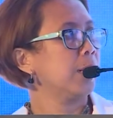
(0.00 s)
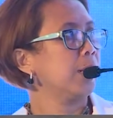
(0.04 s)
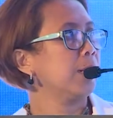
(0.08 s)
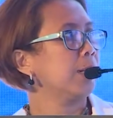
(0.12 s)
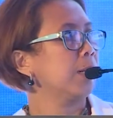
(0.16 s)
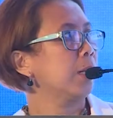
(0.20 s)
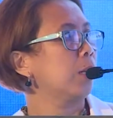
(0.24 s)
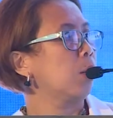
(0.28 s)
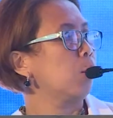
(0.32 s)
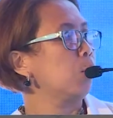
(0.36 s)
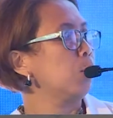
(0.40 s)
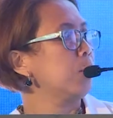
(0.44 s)

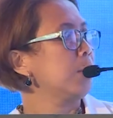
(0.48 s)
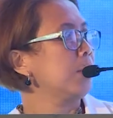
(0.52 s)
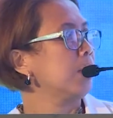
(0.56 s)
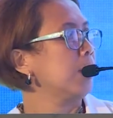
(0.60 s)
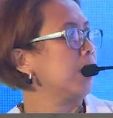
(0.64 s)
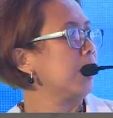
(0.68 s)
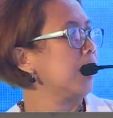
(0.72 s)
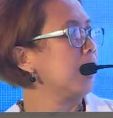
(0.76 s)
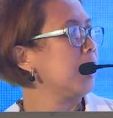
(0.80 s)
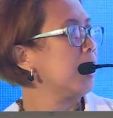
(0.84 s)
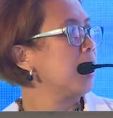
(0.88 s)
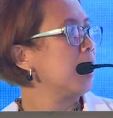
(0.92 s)
it
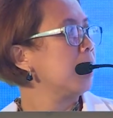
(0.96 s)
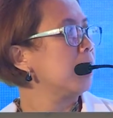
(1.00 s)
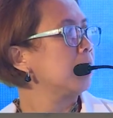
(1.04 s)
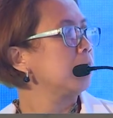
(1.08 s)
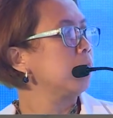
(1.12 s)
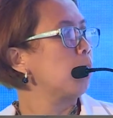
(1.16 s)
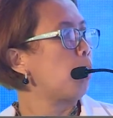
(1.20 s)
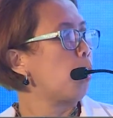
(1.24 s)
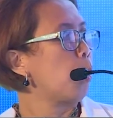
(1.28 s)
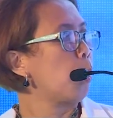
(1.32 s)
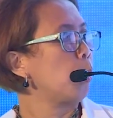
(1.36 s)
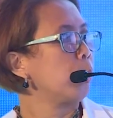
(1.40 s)
closely,
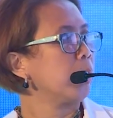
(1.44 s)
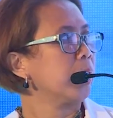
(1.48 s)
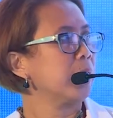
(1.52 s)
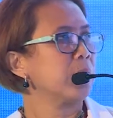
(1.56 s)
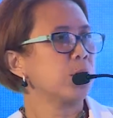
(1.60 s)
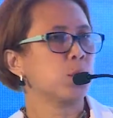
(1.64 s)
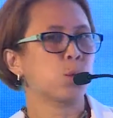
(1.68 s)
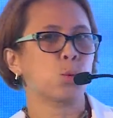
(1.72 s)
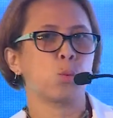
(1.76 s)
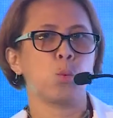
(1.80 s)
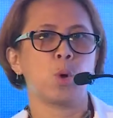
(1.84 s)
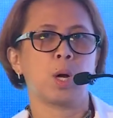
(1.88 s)
the
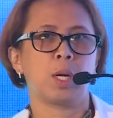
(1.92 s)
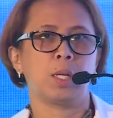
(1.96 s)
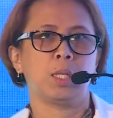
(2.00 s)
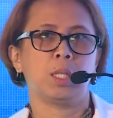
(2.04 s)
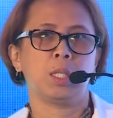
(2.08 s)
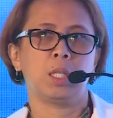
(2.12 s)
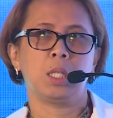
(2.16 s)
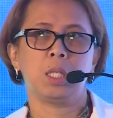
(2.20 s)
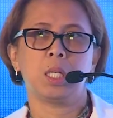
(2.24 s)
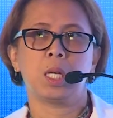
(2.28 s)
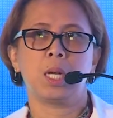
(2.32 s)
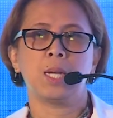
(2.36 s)
orange
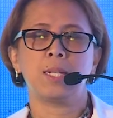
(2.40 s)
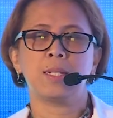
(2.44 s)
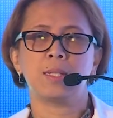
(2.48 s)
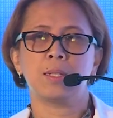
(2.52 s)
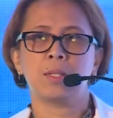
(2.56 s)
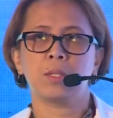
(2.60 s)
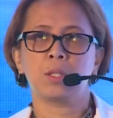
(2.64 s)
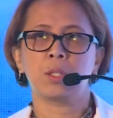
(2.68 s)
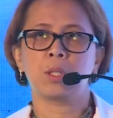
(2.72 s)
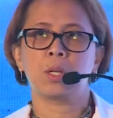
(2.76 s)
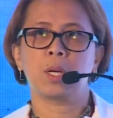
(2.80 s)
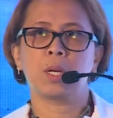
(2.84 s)
one is the